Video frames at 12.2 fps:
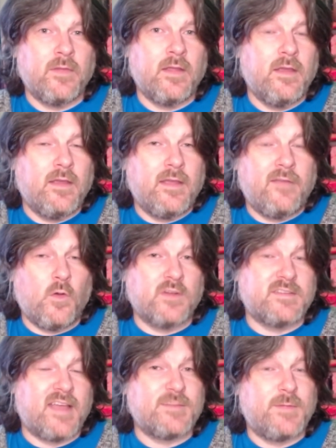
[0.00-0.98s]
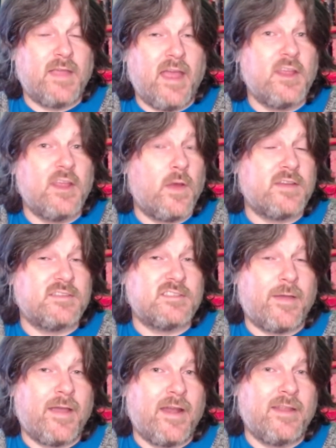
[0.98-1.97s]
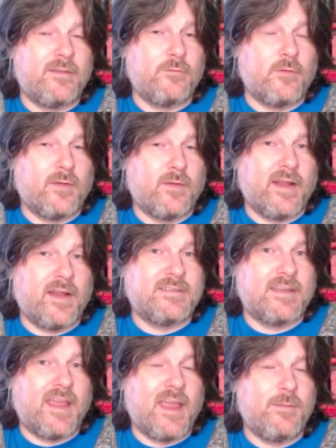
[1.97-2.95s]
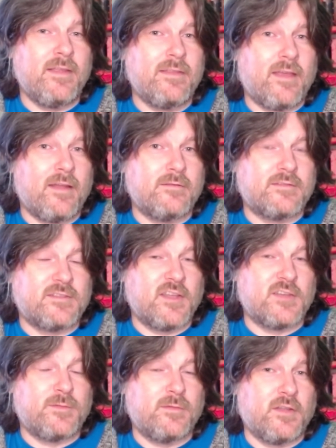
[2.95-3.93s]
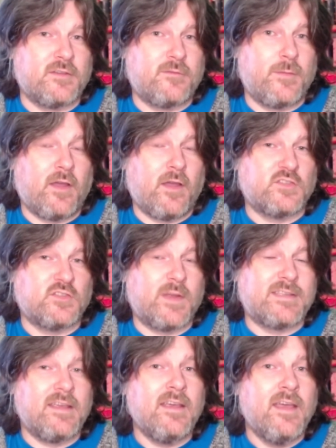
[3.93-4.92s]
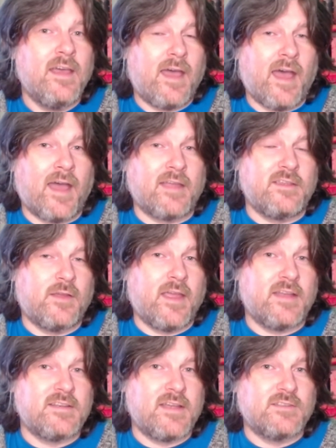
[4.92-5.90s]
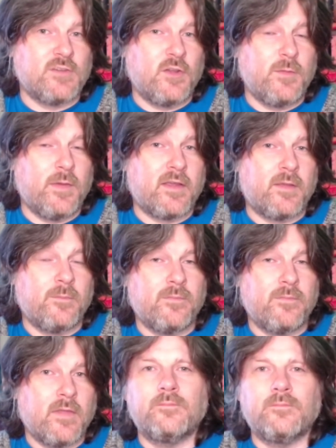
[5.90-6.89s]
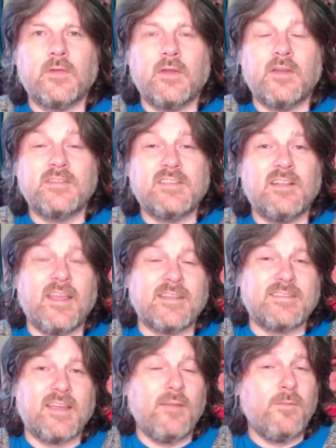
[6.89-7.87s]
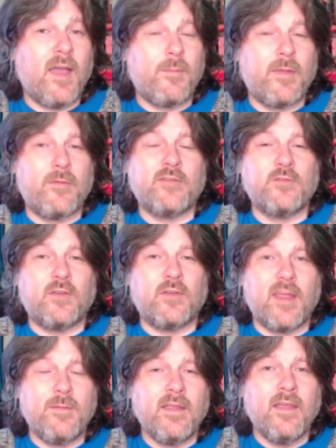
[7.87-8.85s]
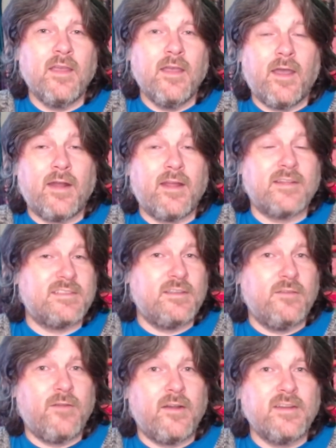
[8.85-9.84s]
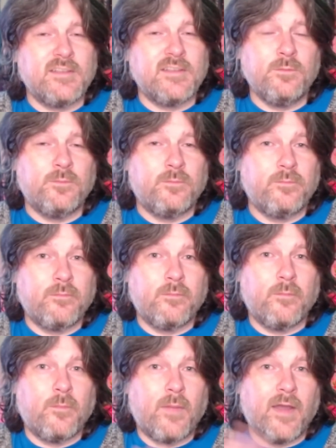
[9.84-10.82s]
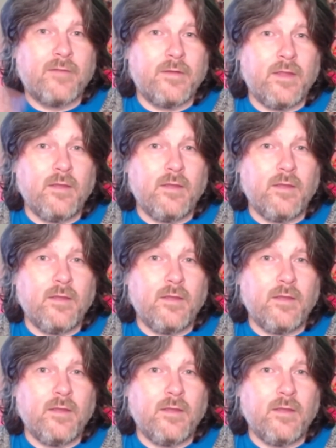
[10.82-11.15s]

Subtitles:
If you want to ask me any questions about anything related to gaming, then search for me on Twitter at UKJNZoidberg. Until next time, happy retro gaming, and I'll see you very soon. Bye for now.